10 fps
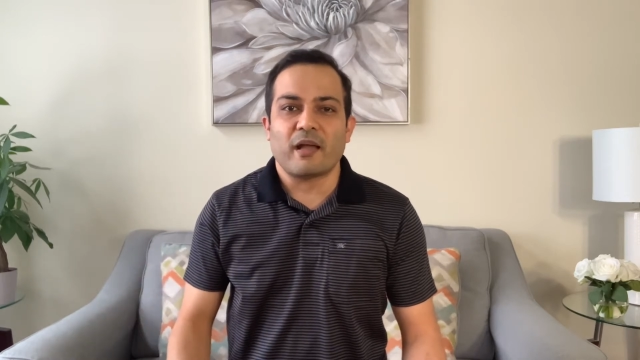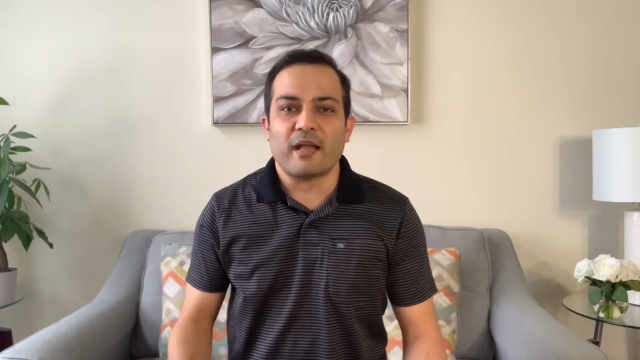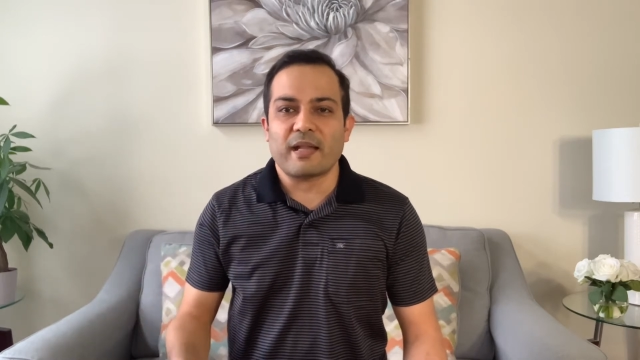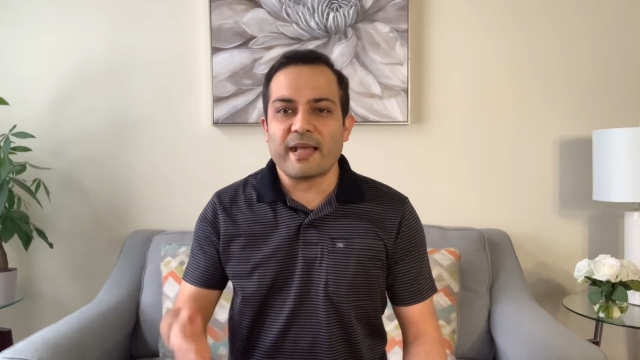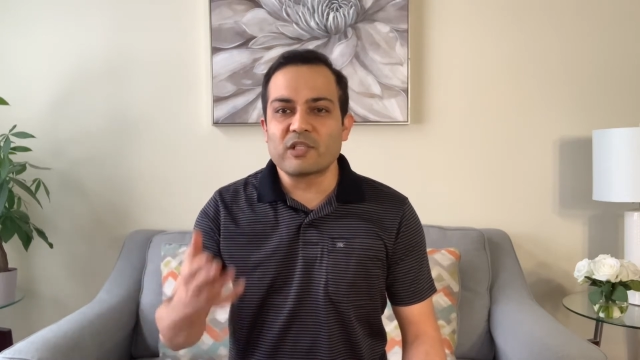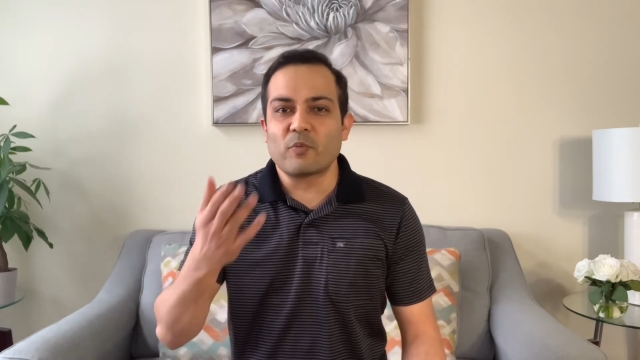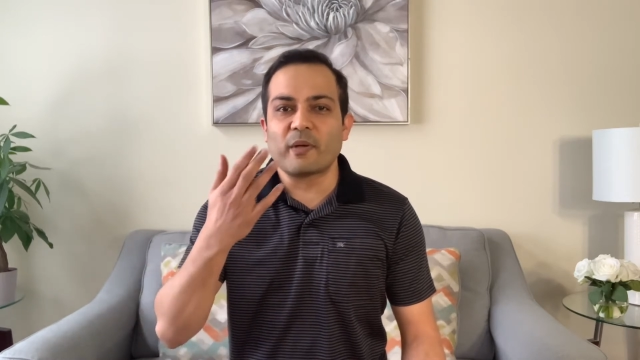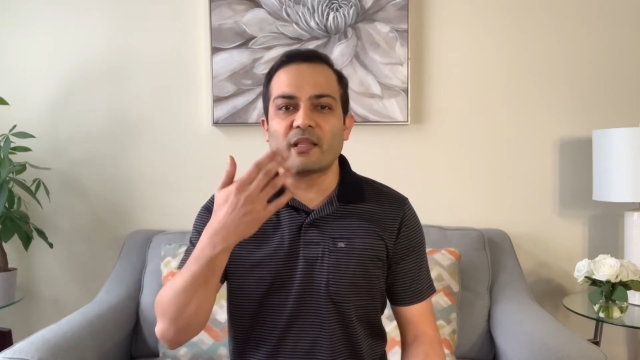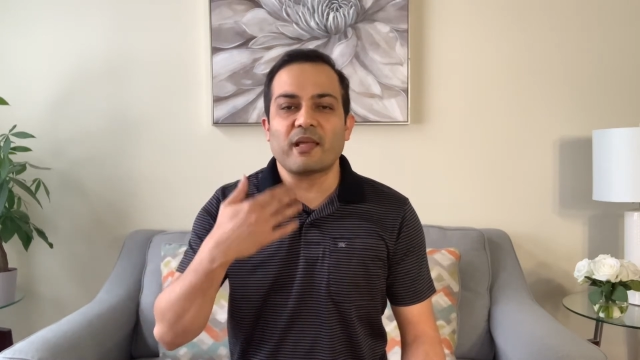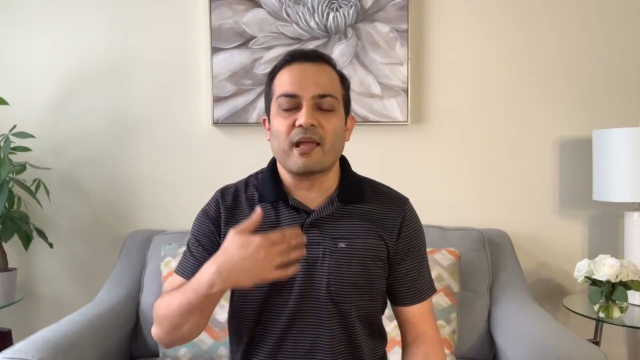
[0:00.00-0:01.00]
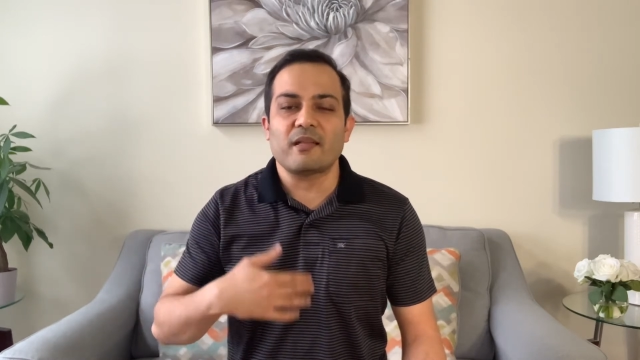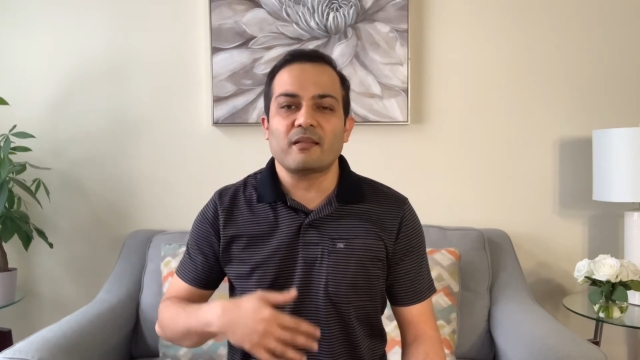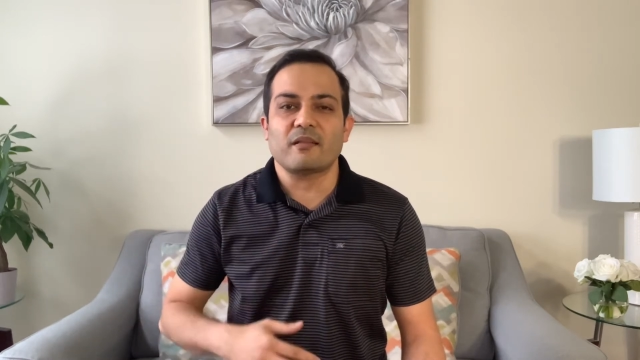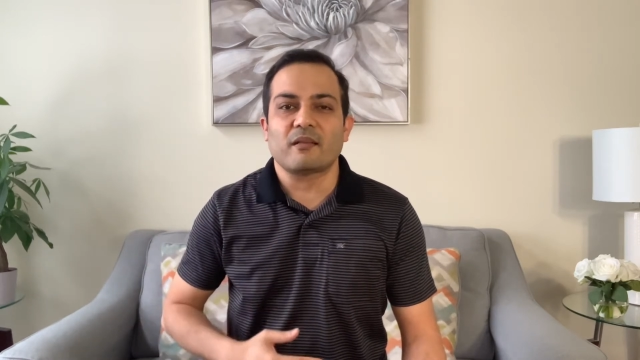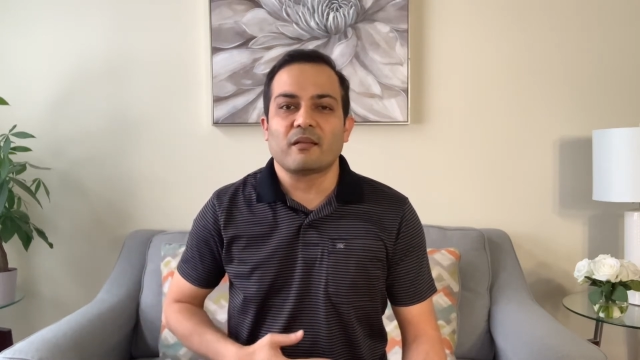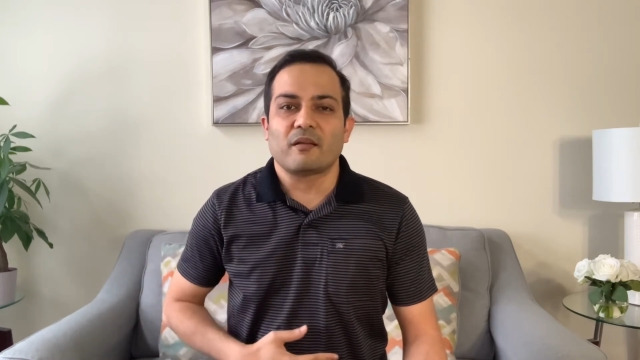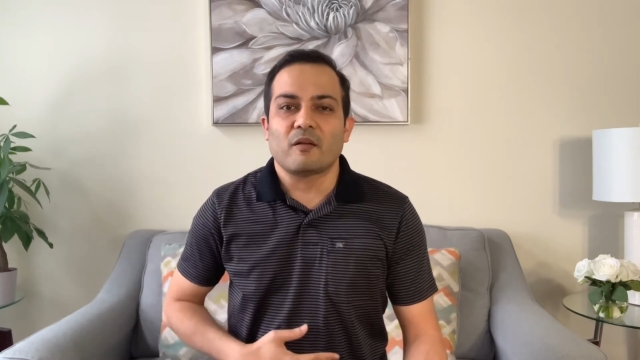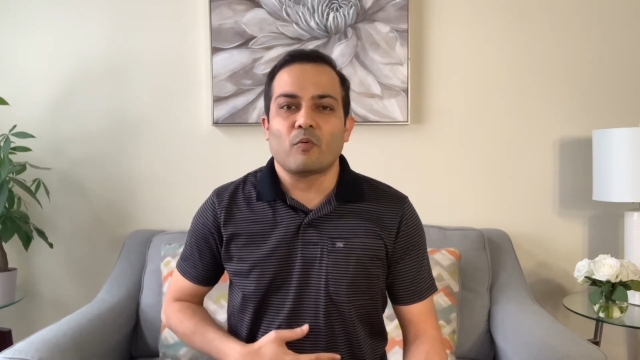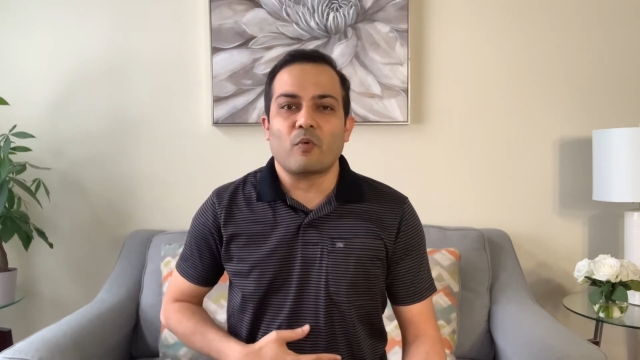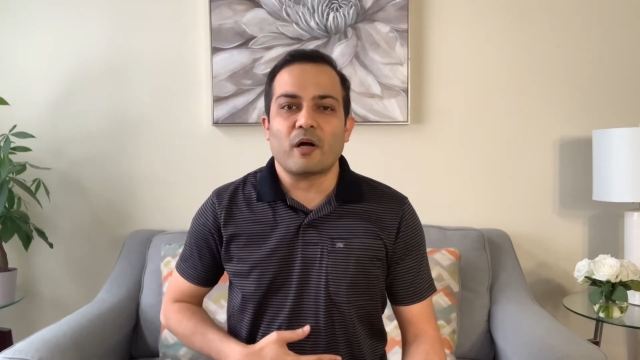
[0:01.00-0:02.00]
And as you breathe in,
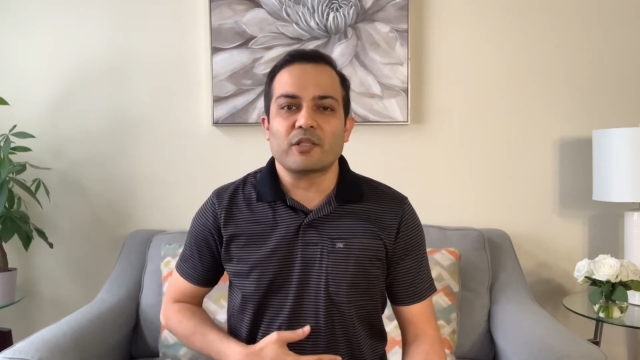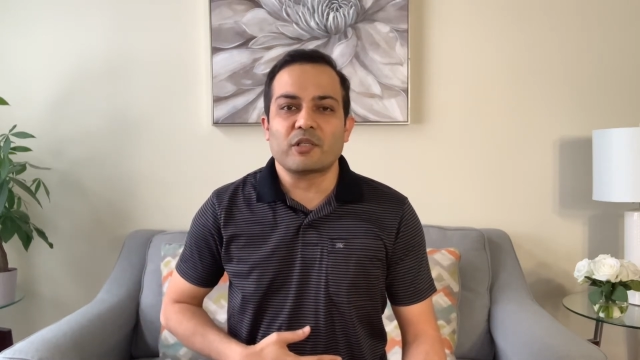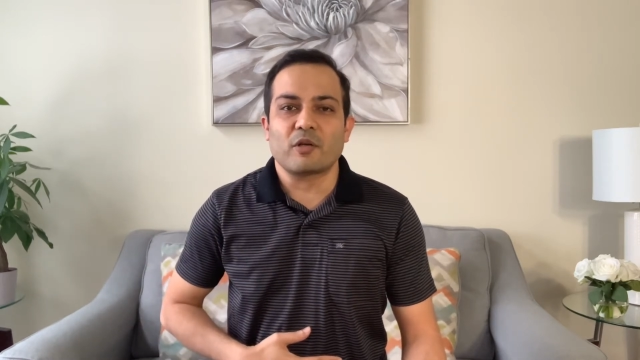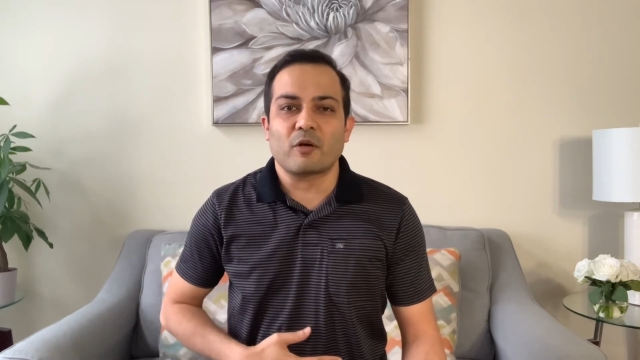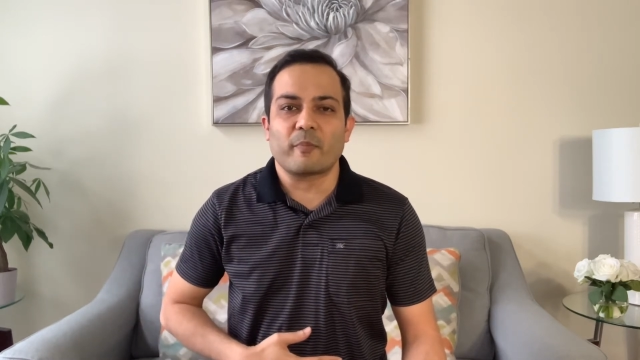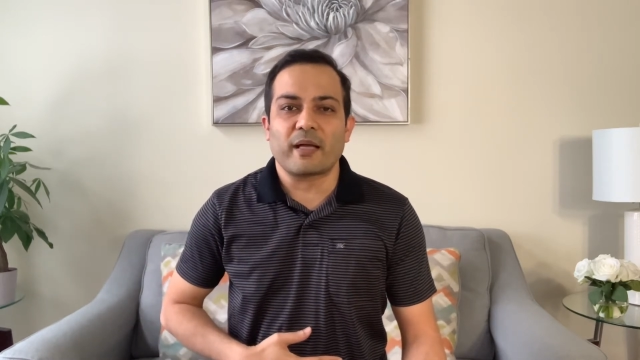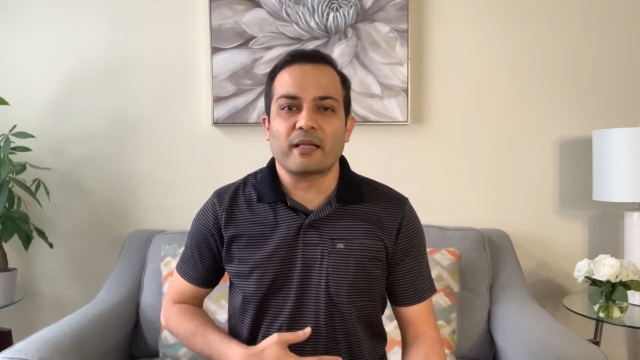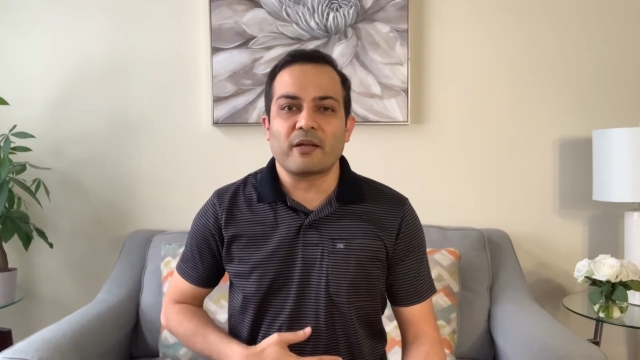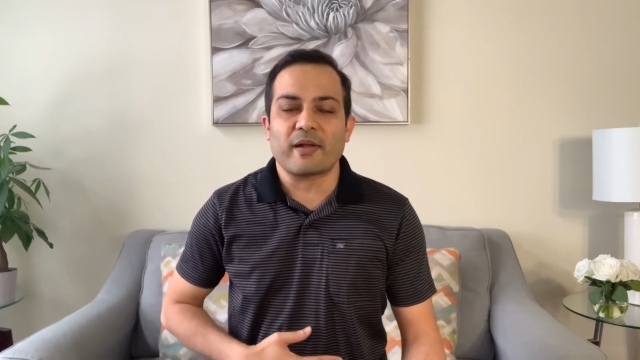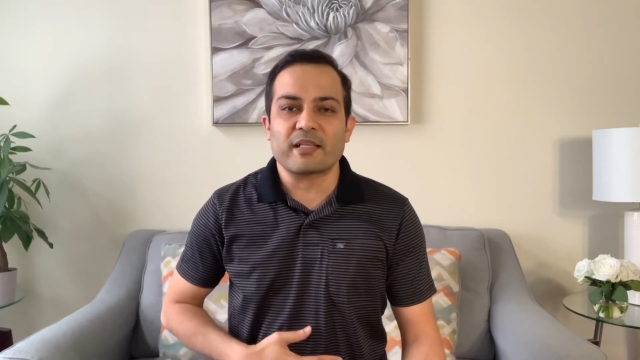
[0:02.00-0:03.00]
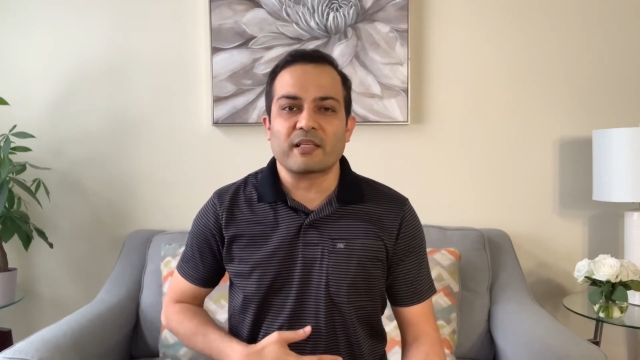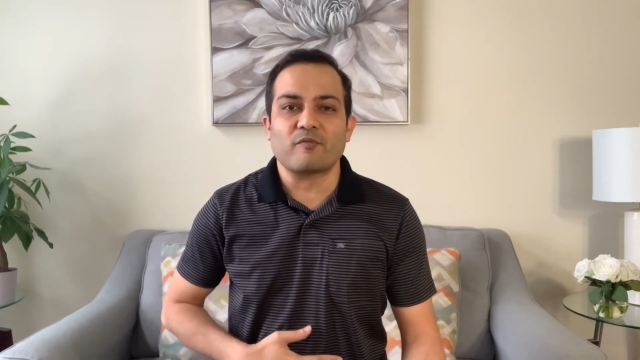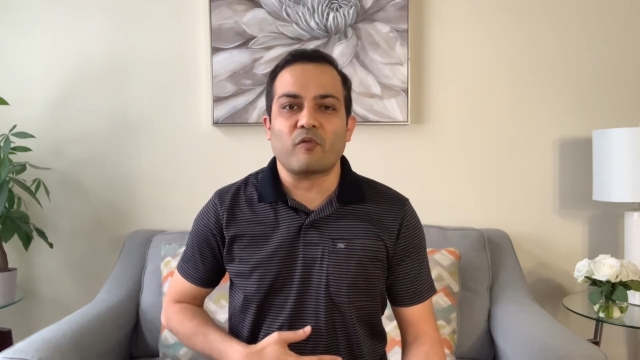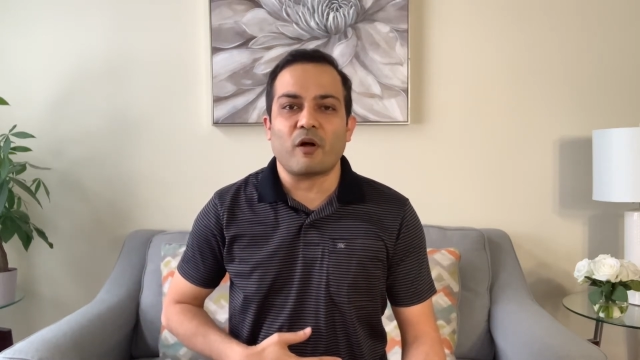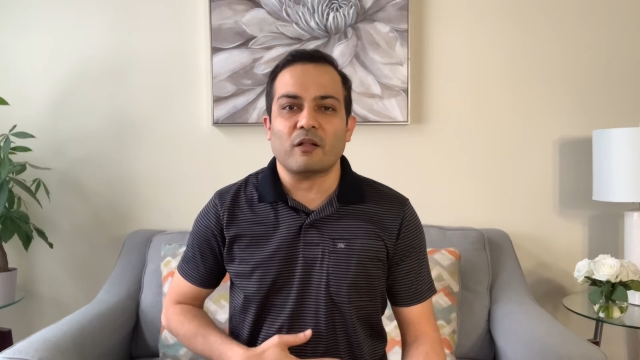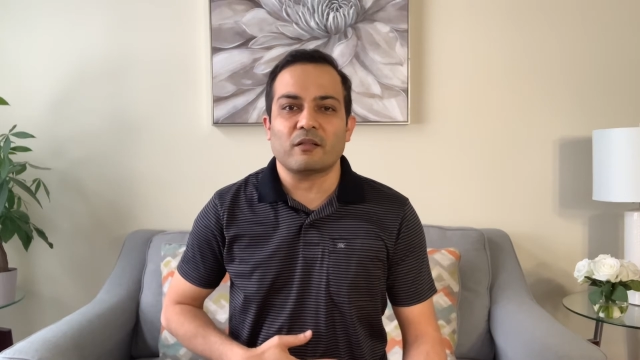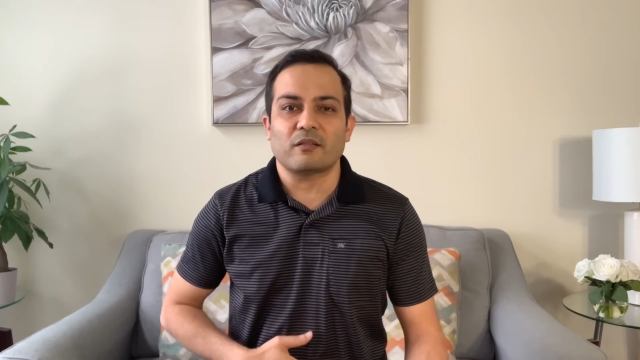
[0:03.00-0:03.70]
watch your belly rise and fall.